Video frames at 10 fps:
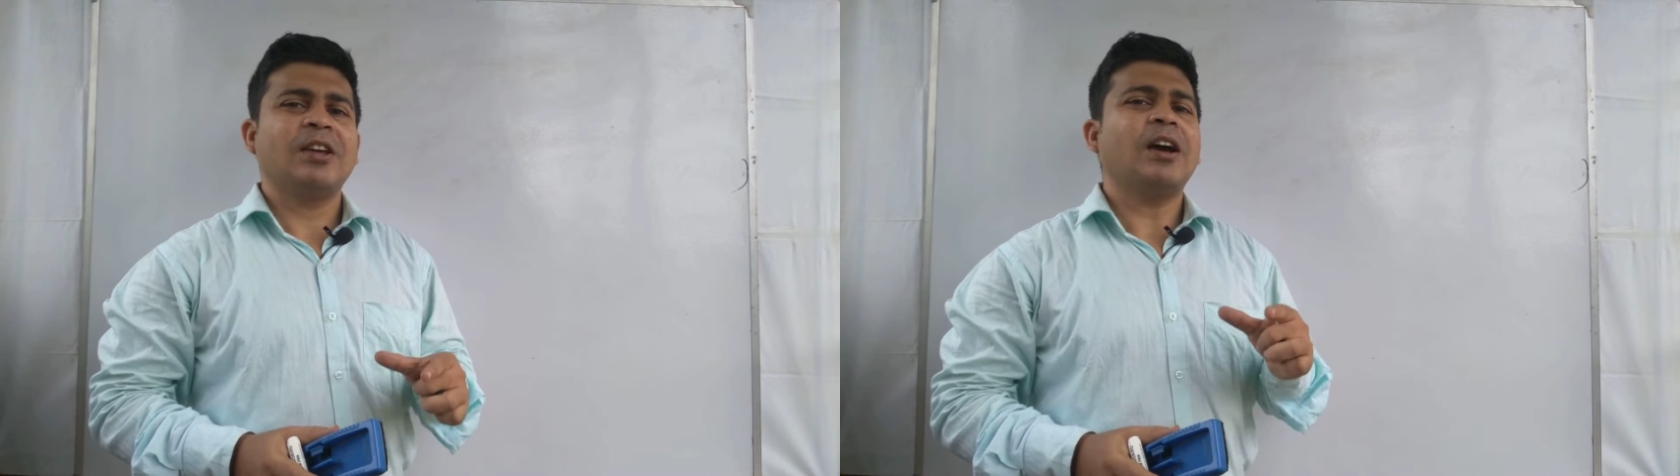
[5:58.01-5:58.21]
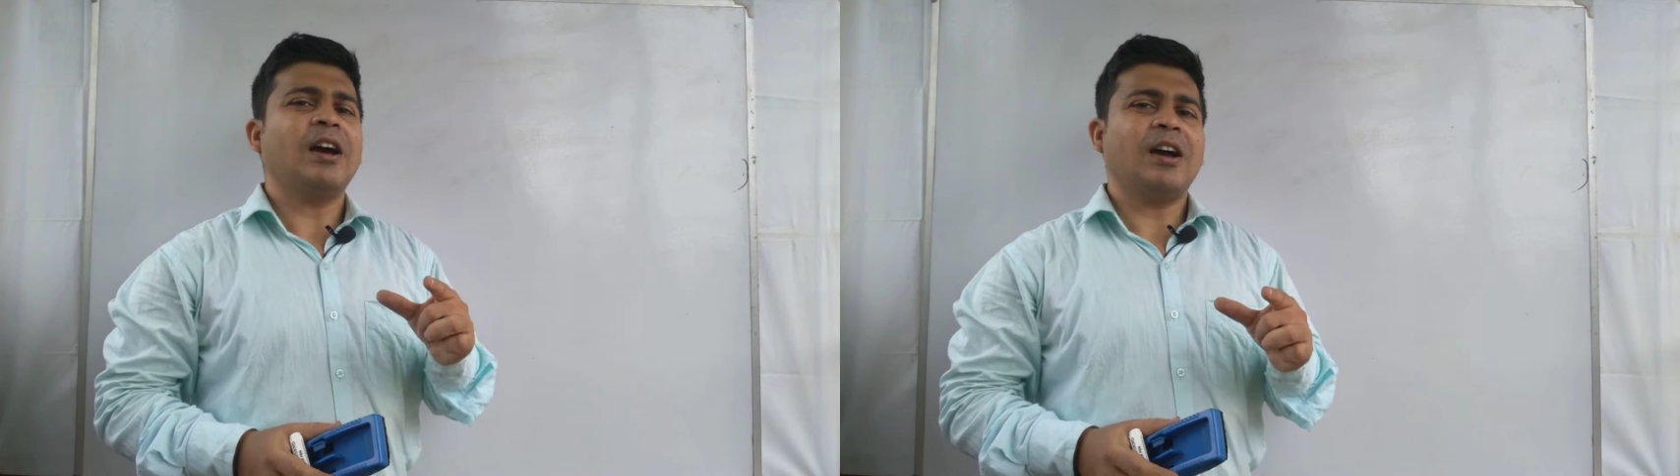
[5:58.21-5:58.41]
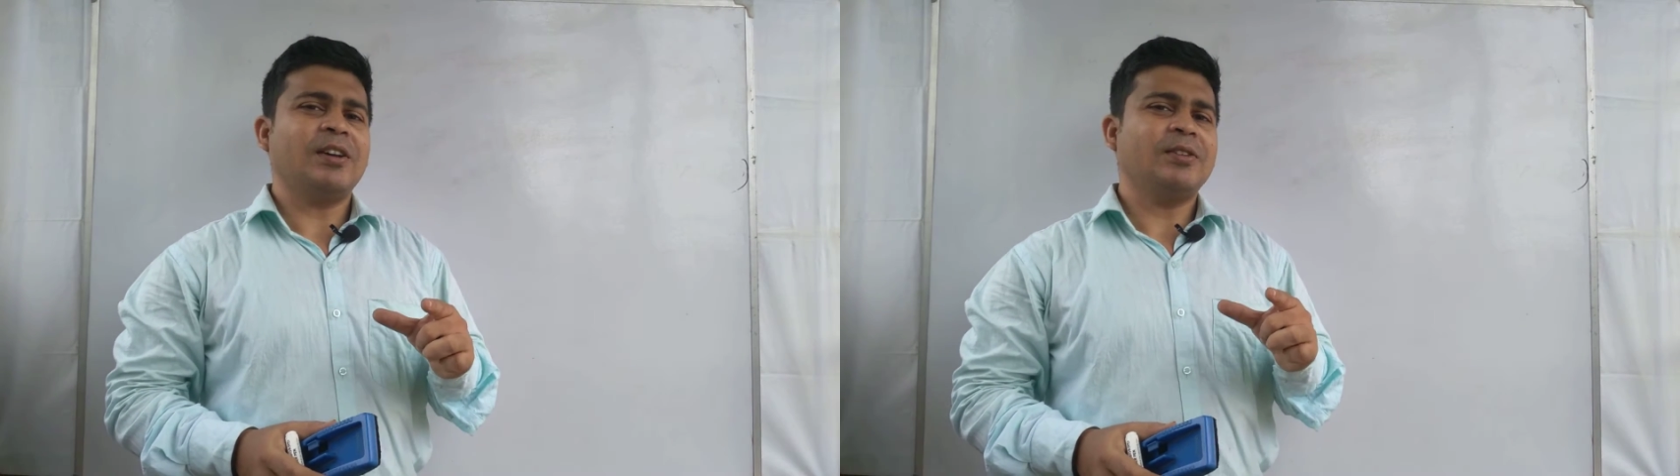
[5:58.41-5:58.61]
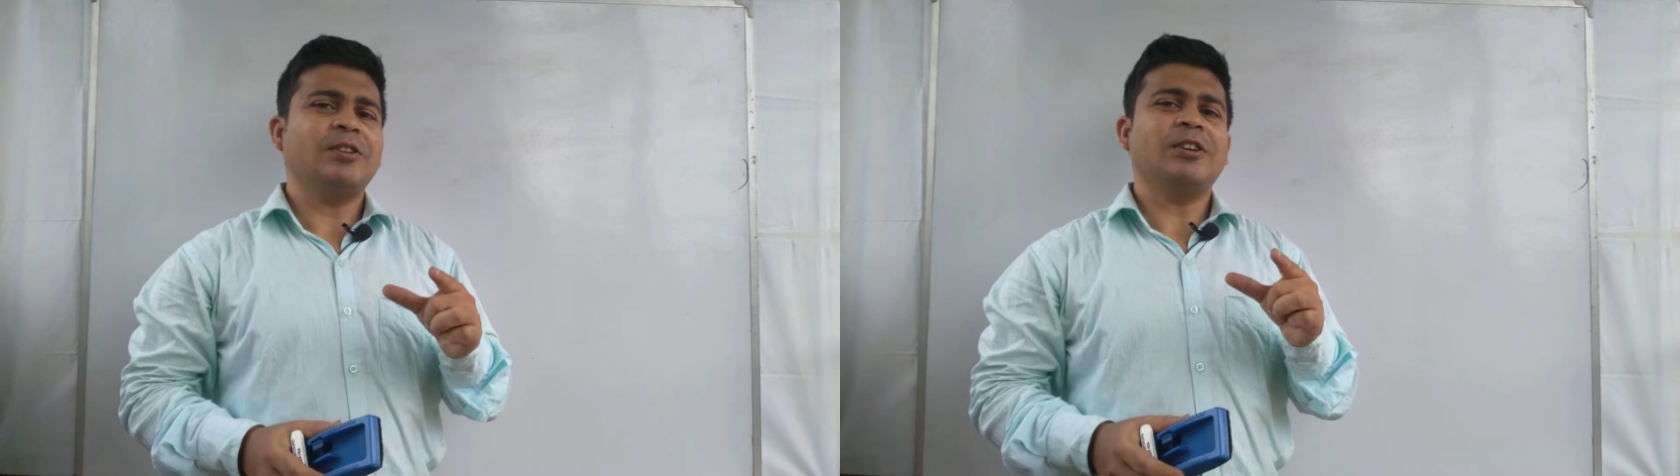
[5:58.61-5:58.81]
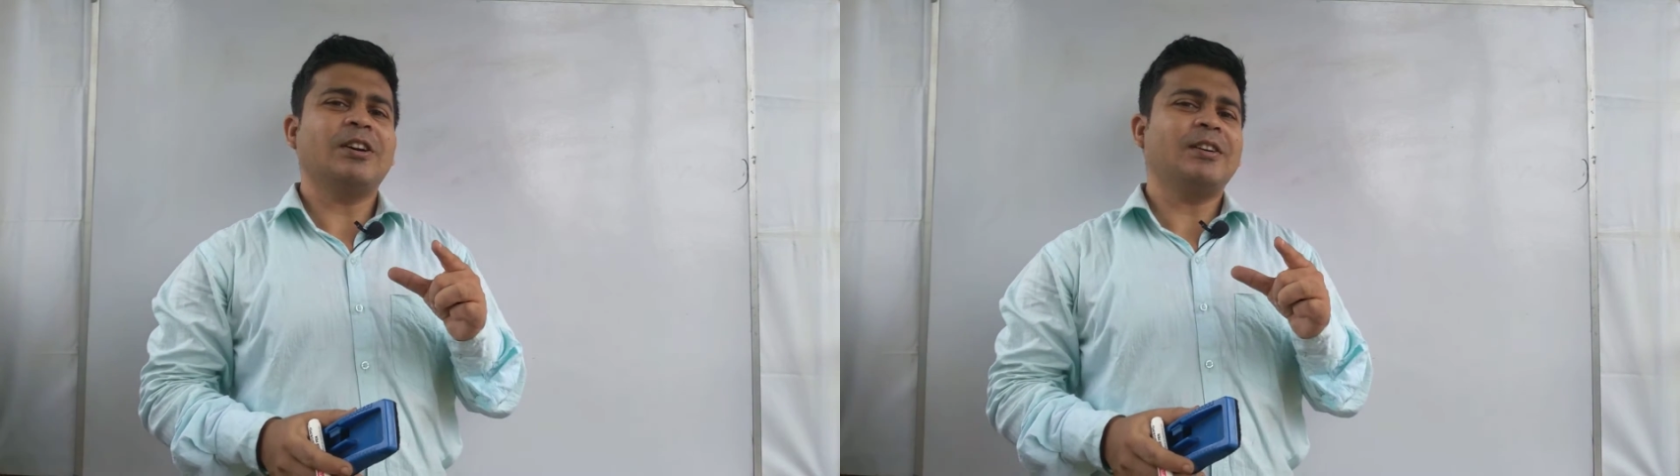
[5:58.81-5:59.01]

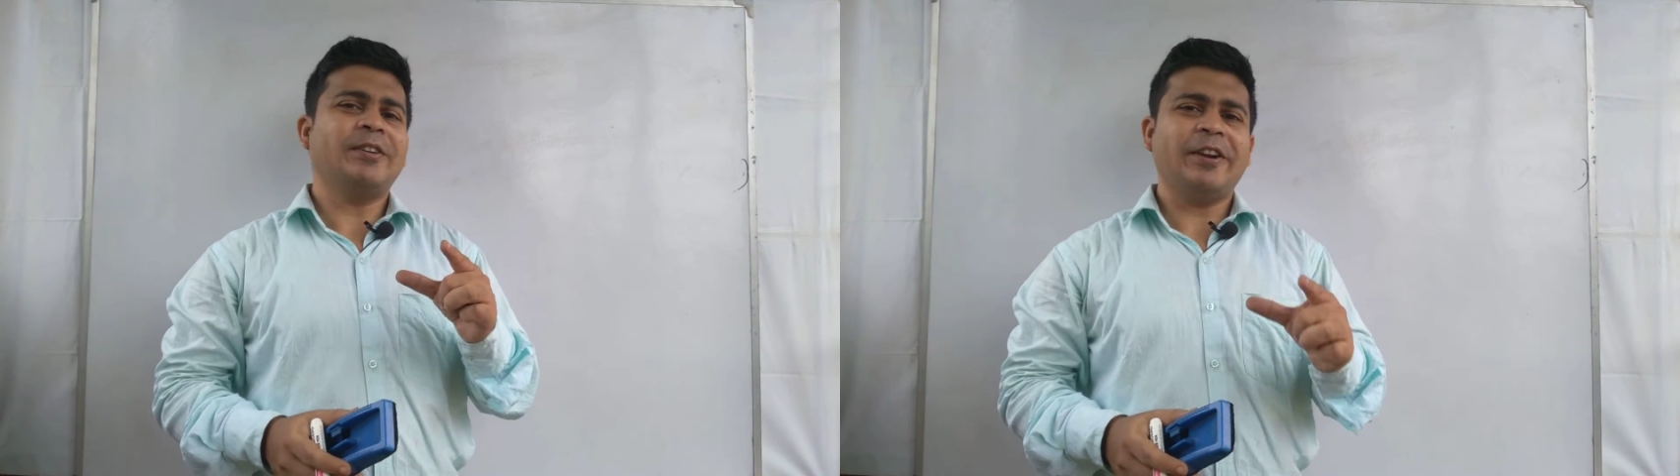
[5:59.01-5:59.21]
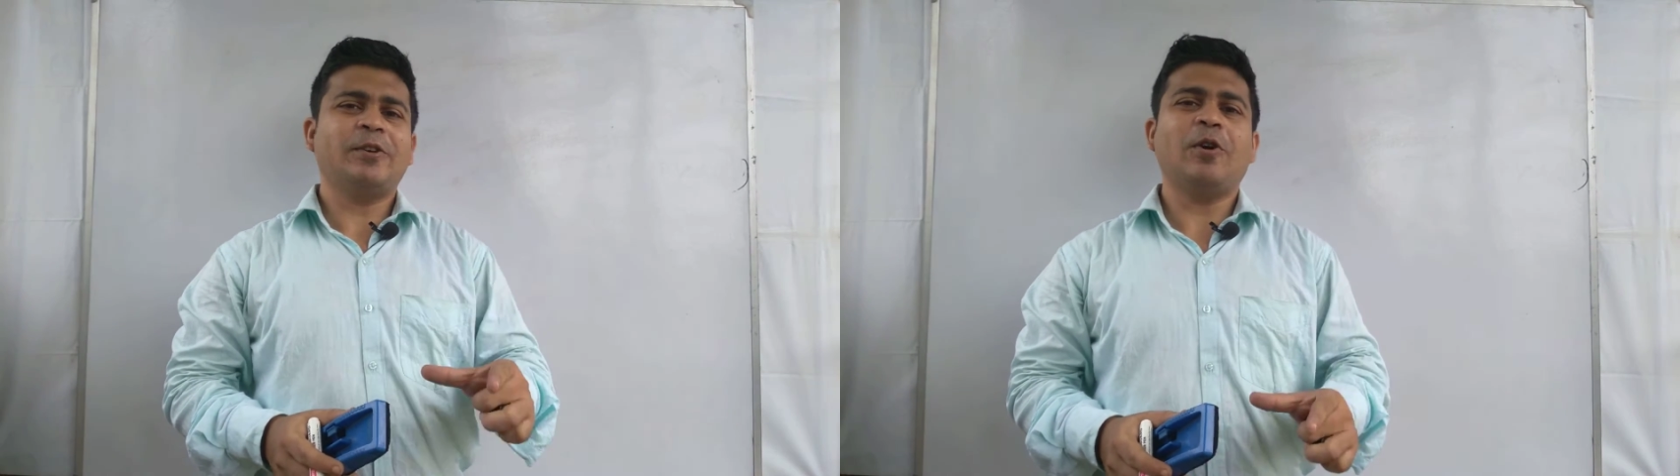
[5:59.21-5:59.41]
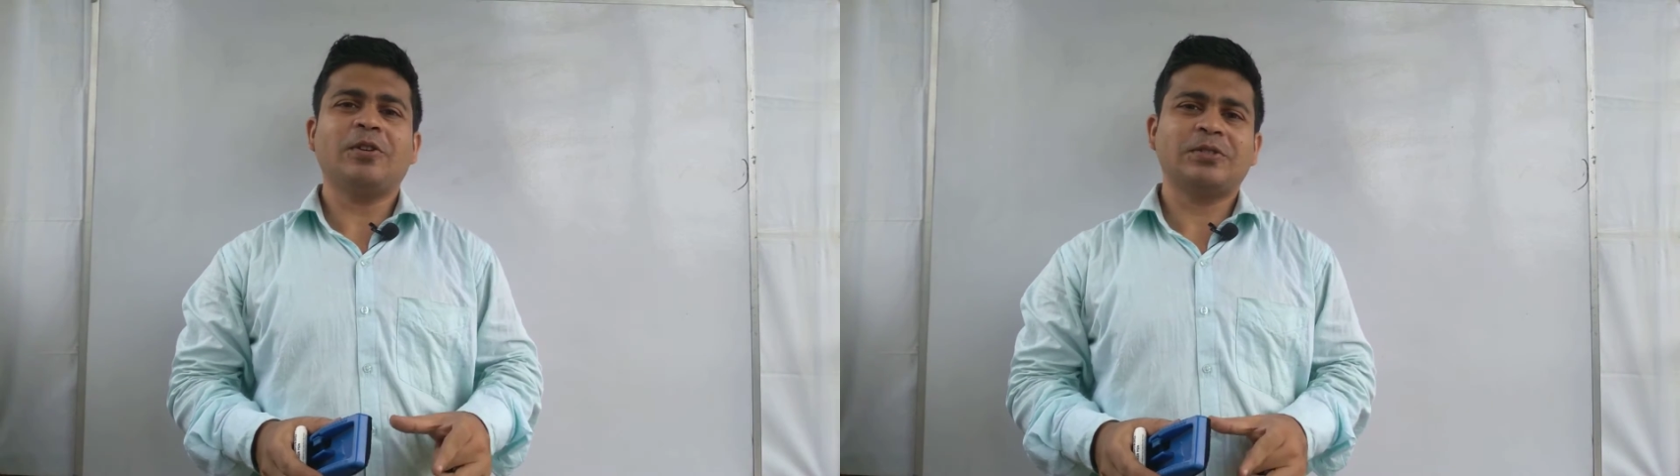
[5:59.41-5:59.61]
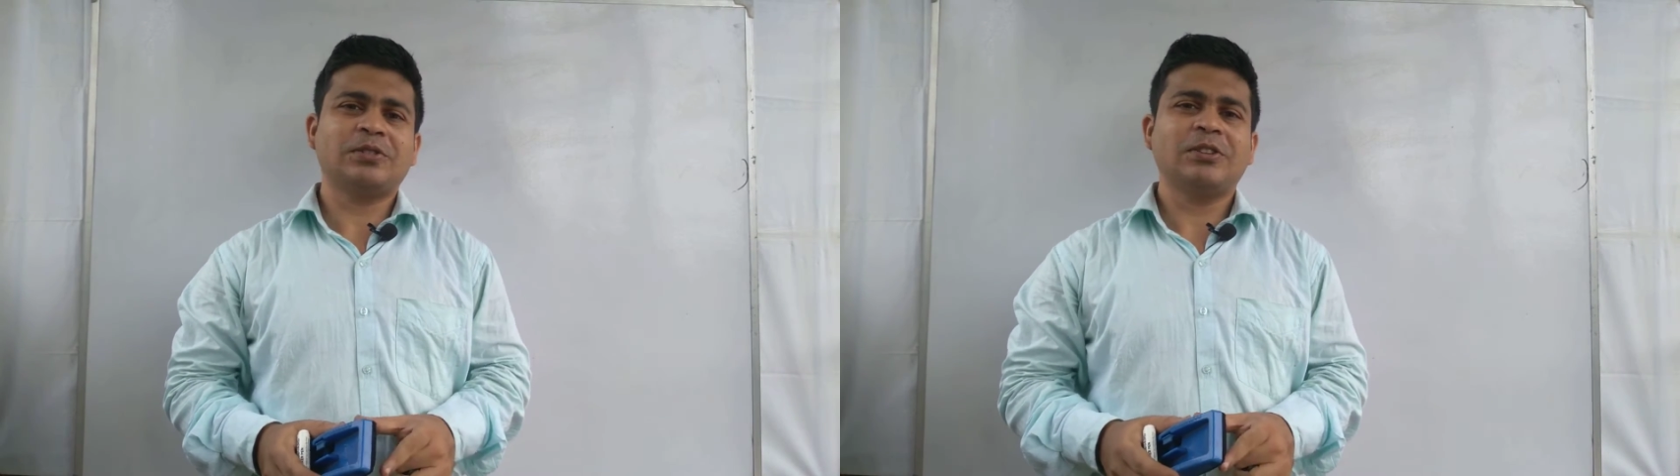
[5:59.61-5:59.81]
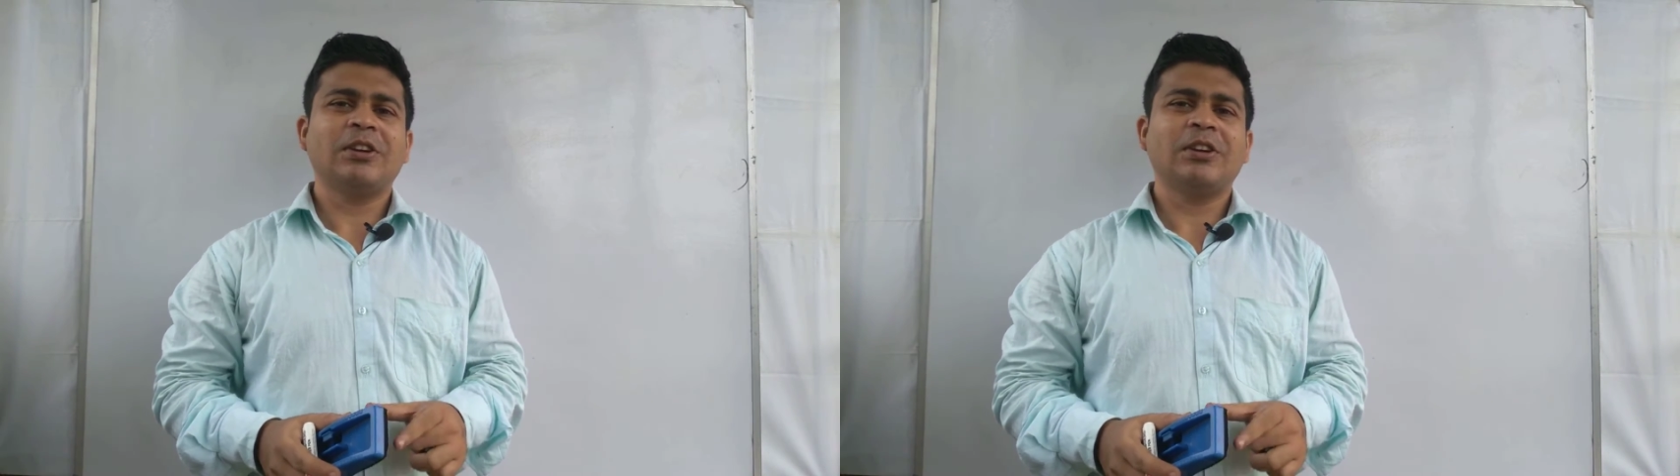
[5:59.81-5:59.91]
redox,